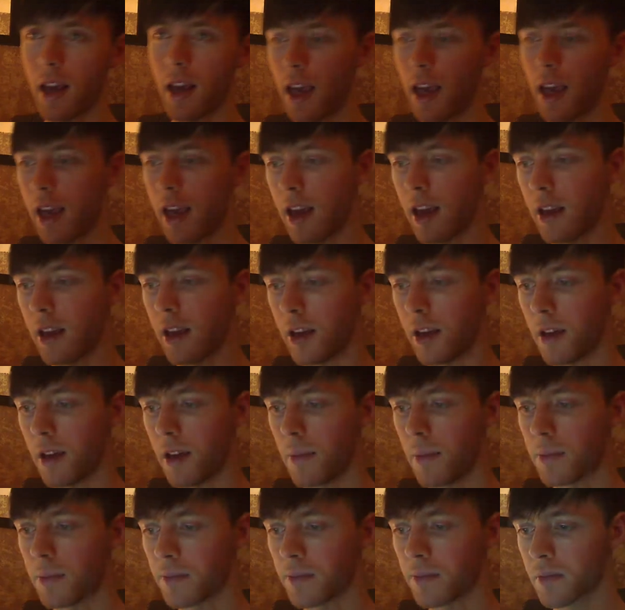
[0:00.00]
And
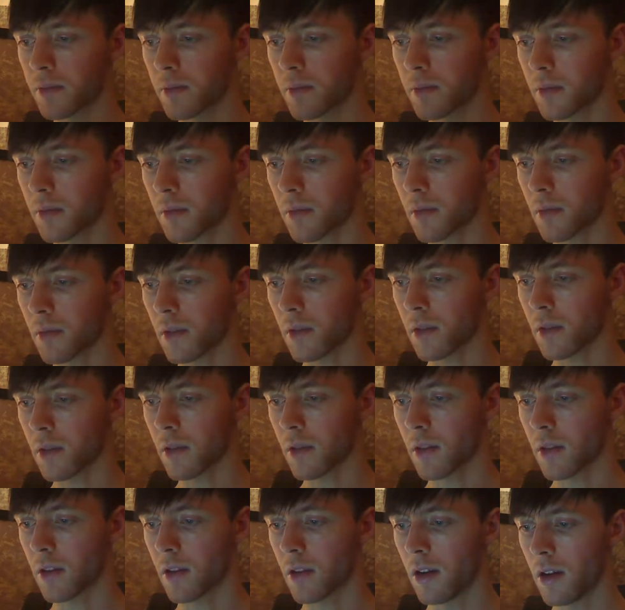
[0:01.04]

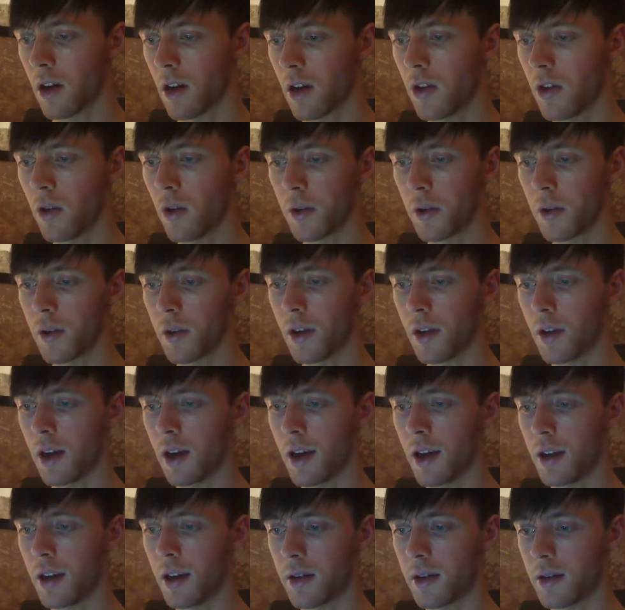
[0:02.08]
although
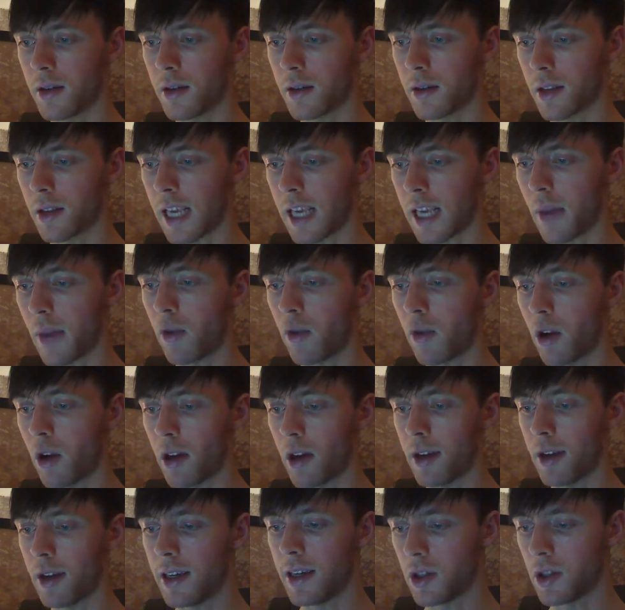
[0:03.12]

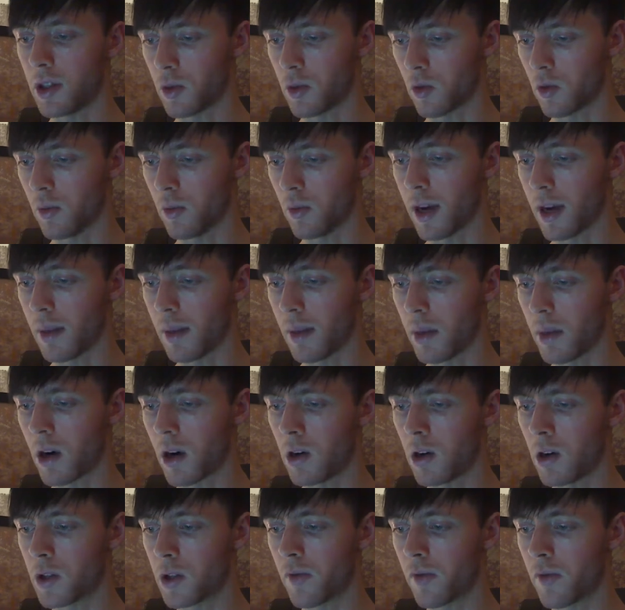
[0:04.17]
Geburah is ruled by
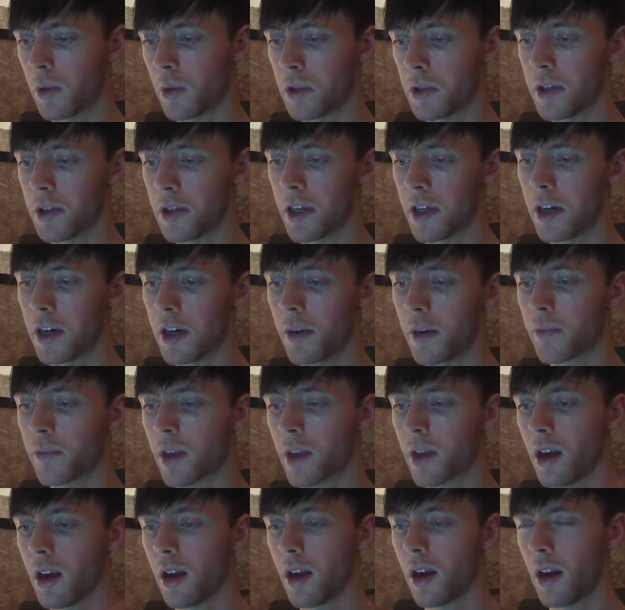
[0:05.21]
Mars from what we see here,
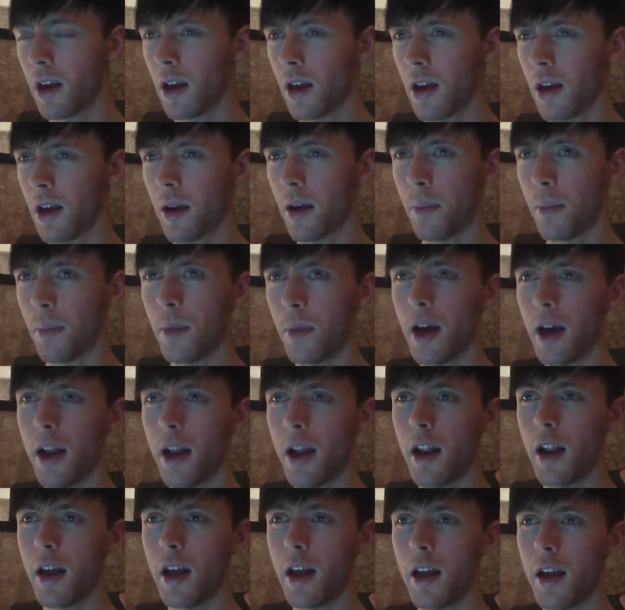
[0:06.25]

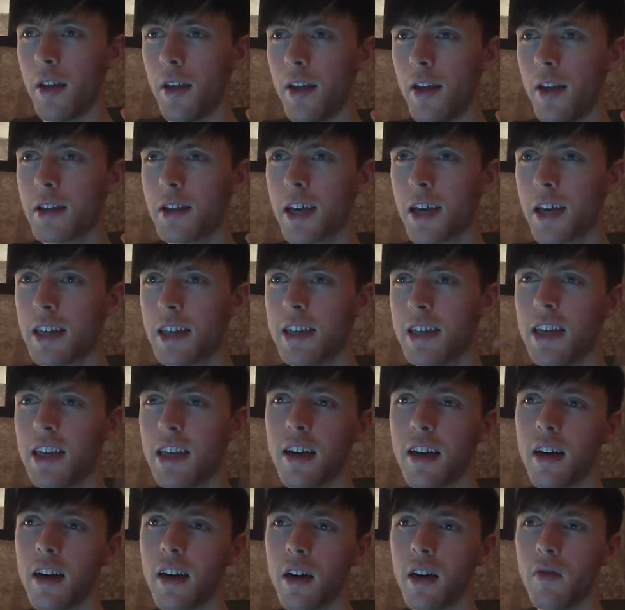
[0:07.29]
but this
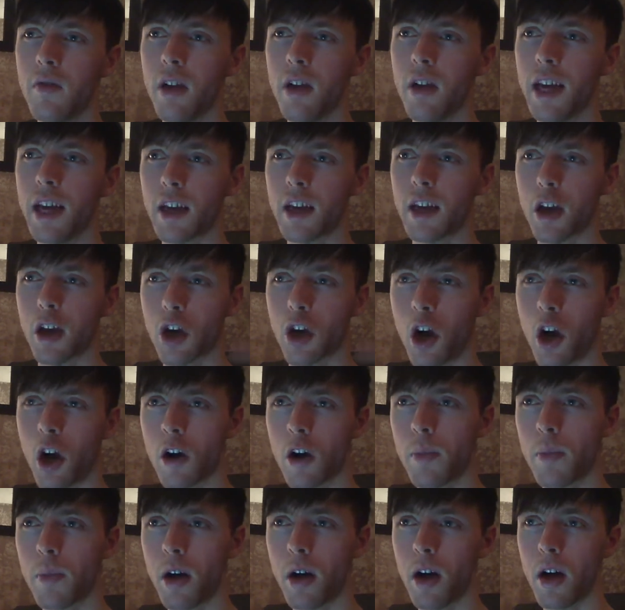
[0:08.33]
idea of like
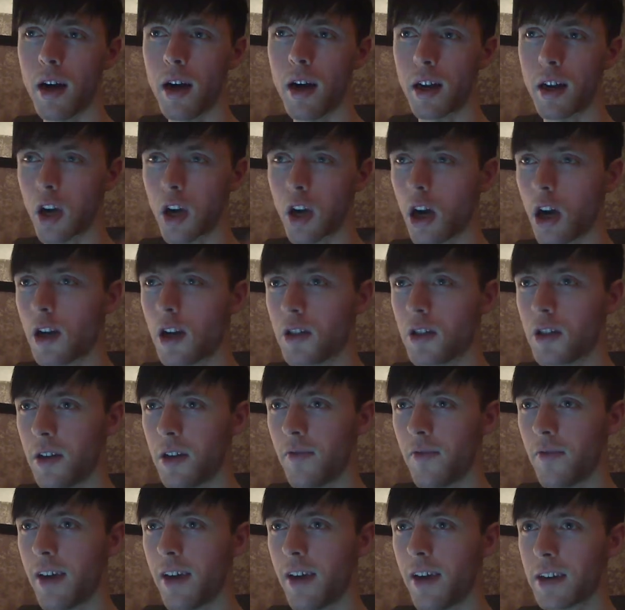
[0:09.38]
karma and cause and
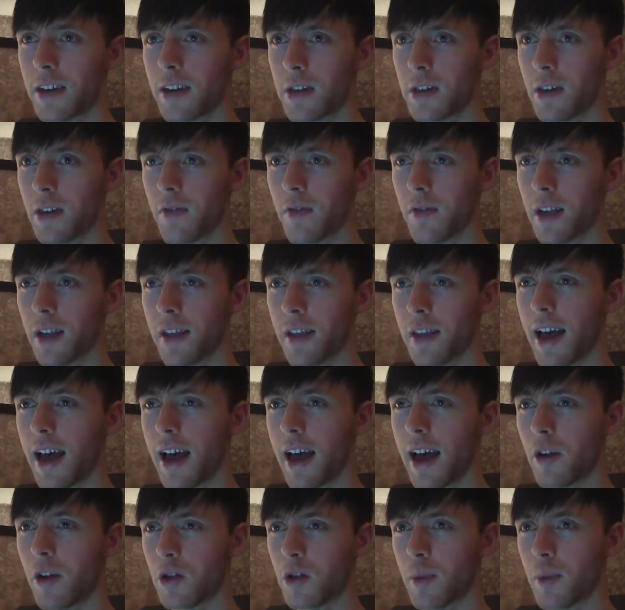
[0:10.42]
effect and stuff like
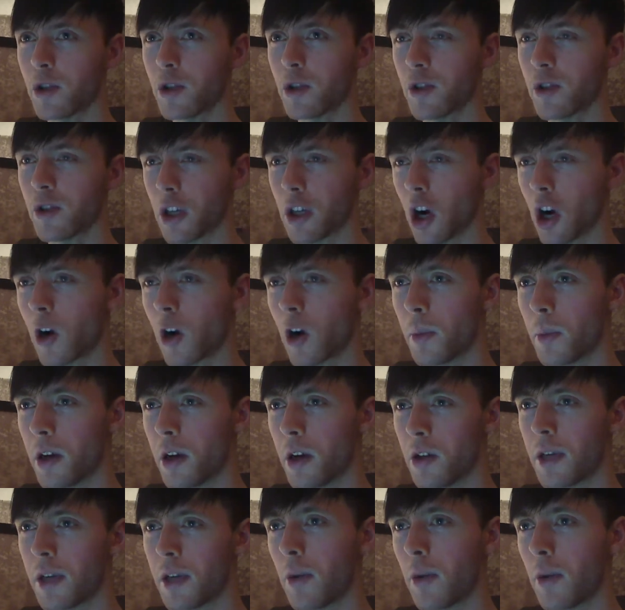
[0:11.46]
that, or especially karma
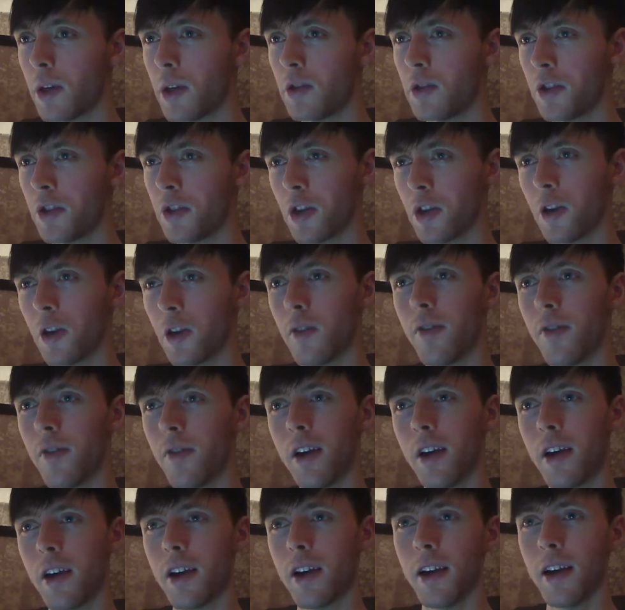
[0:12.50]
and you get what you deserve,
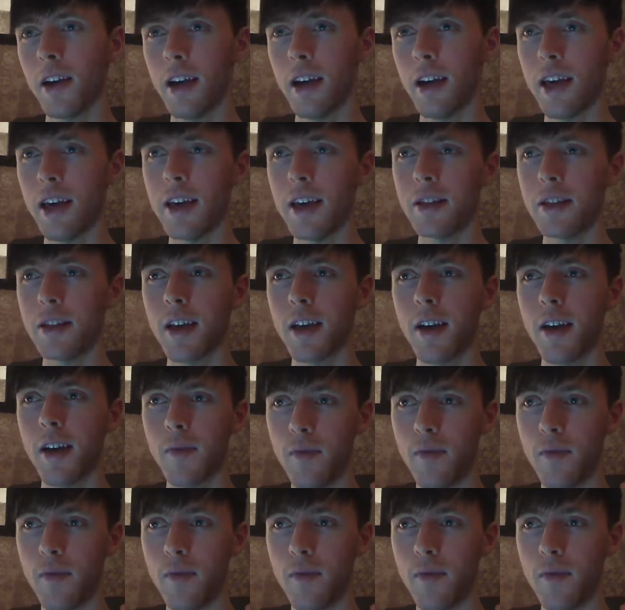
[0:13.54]
is